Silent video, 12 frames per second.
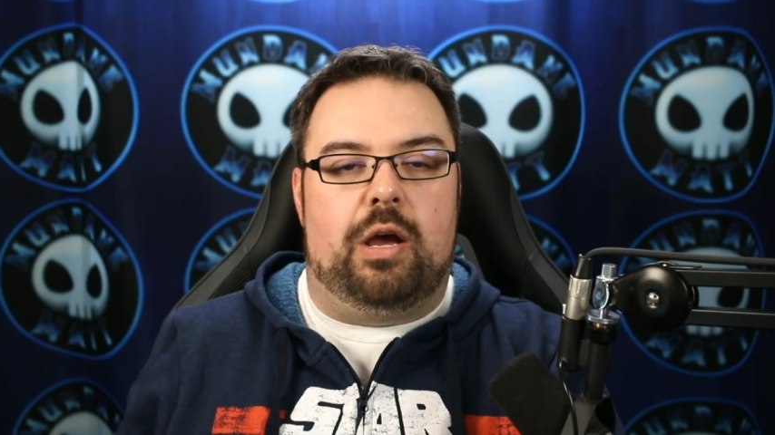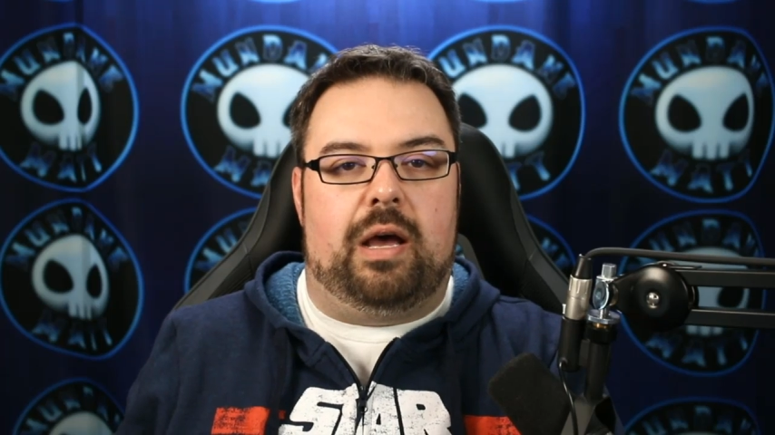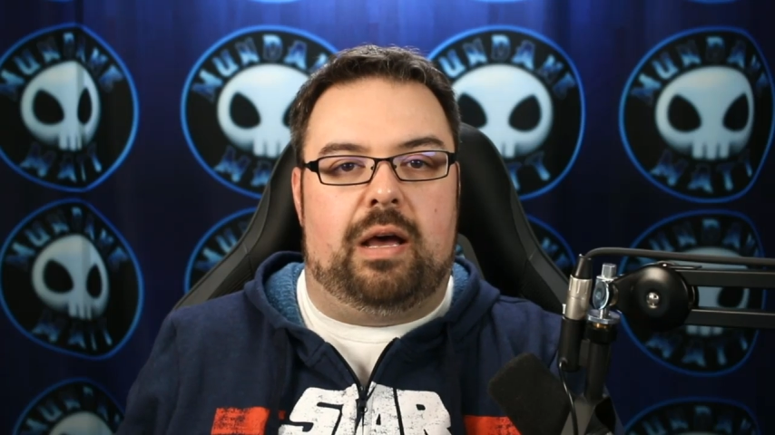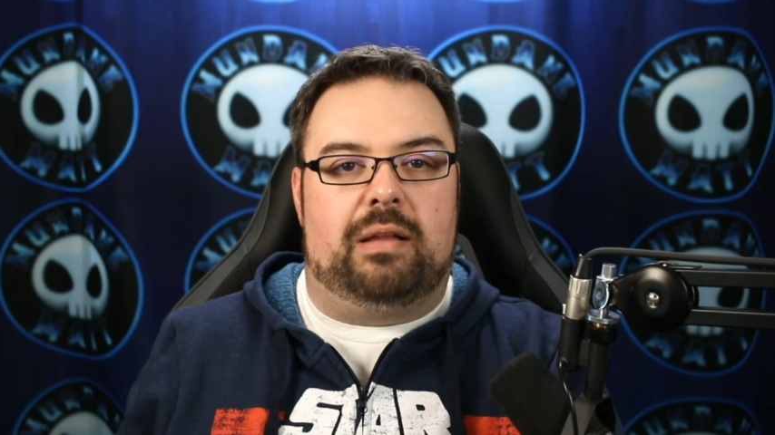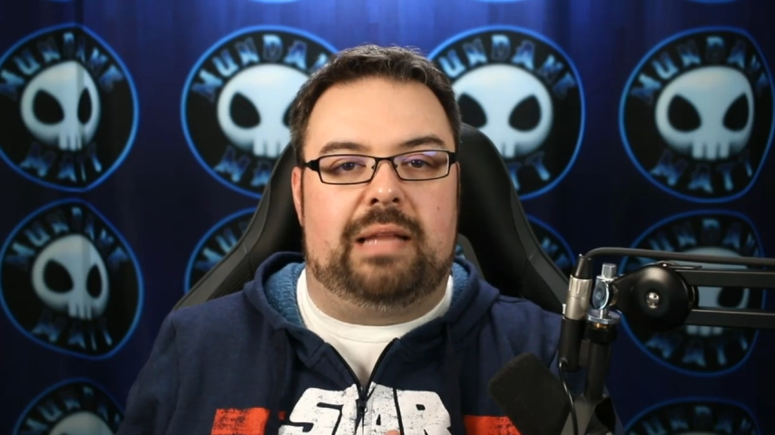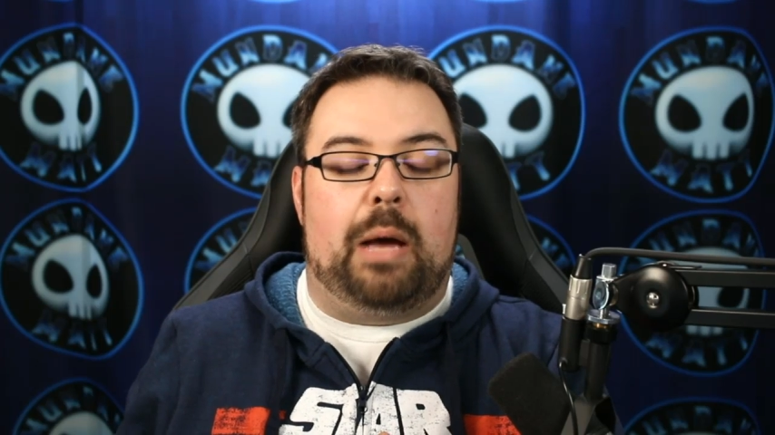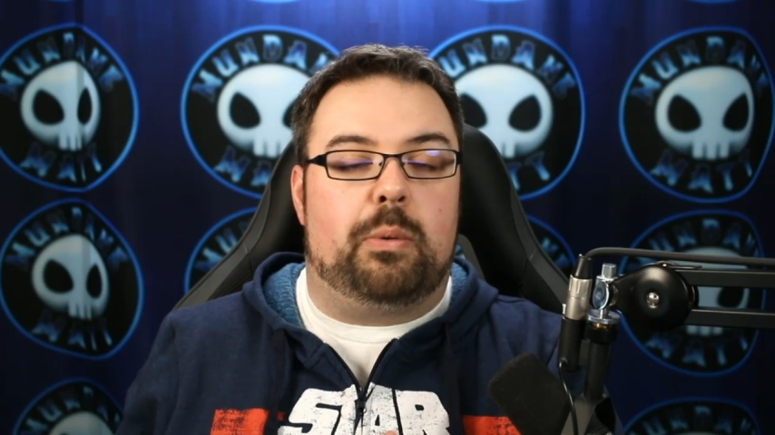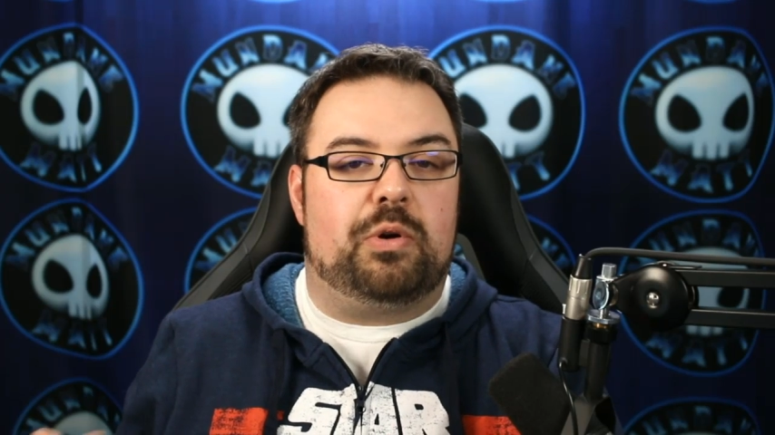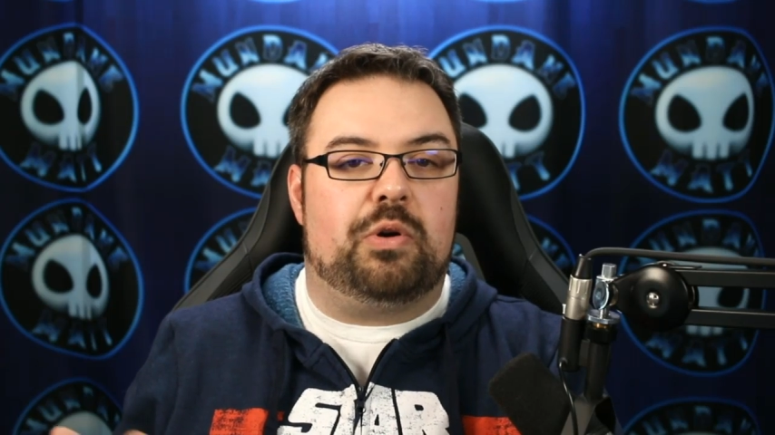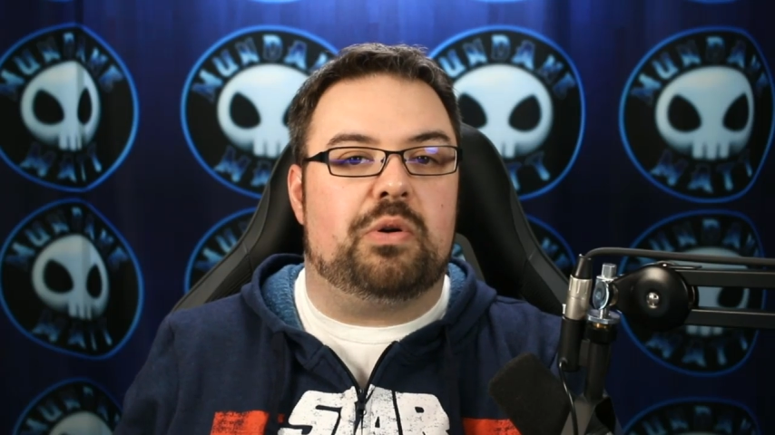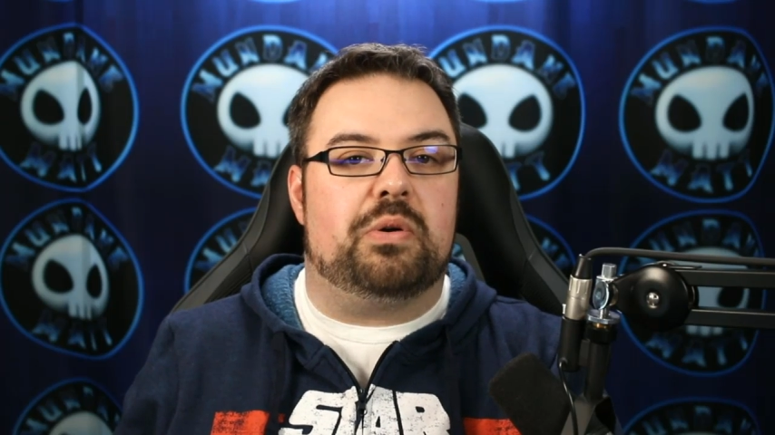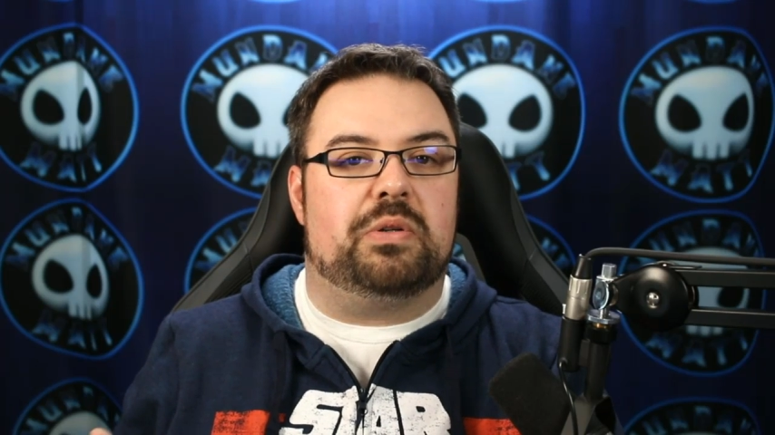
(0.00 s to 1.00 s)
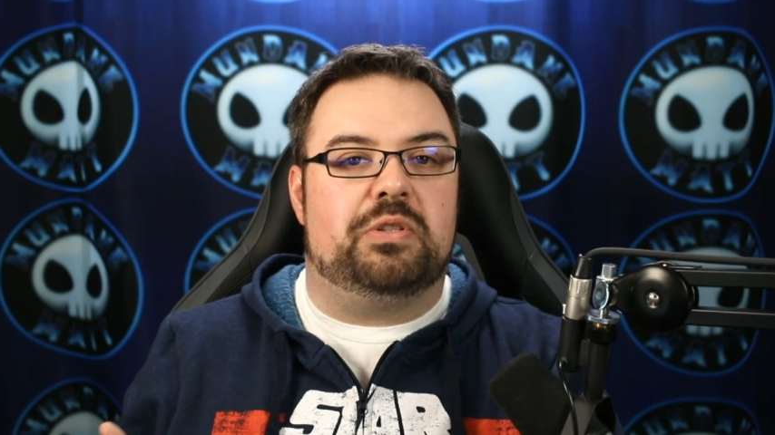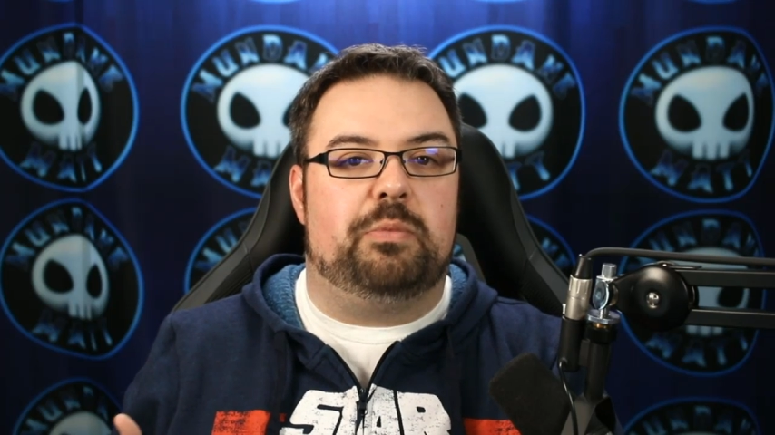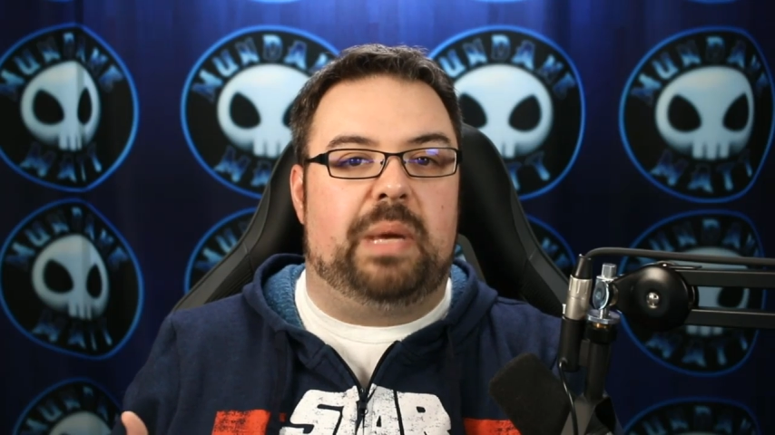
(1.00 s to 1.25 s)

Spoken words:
allowed her to